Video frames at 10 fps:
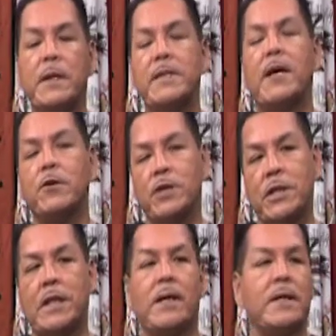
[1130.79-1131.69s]
It's
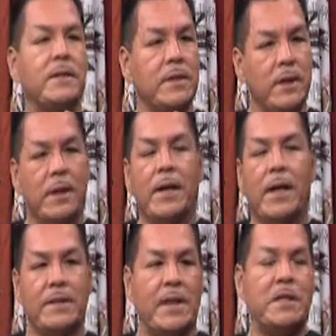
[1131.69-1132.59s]
energy. It's
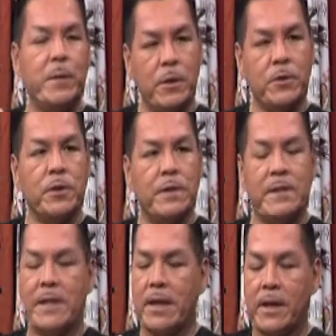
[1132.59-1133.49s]
sure. it's that spiritualness.
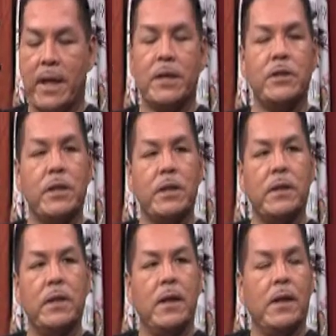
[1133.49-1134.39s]
It's that
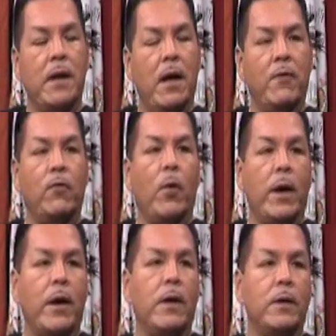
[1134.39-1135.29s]
connection of
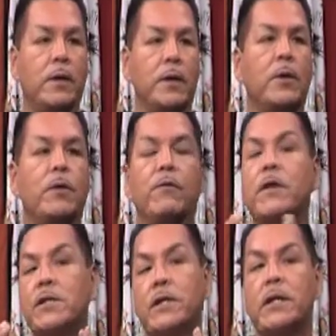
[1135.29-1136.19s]
where you
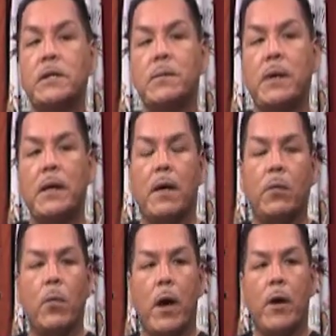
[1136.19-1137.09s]
envision it to be
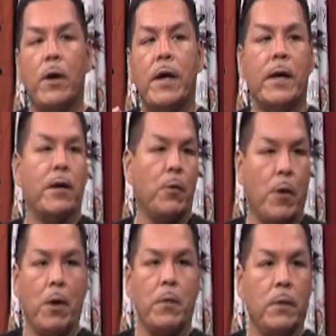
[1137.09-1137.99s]
and where it can
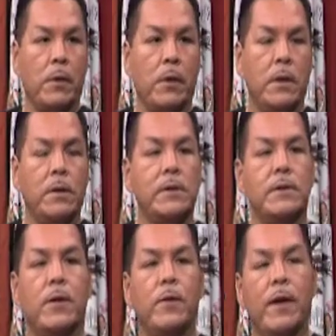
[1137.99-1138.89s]
grow.
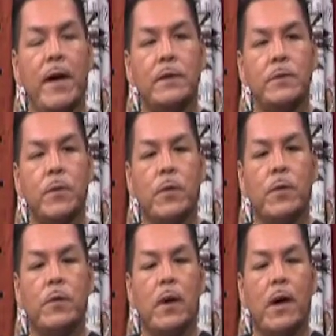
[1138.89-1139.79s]
So that's
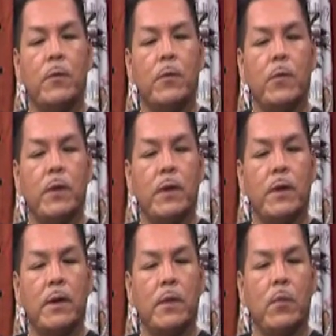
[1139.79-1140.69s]
where I
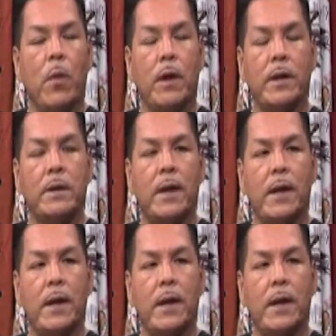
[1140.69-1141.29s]
really want it.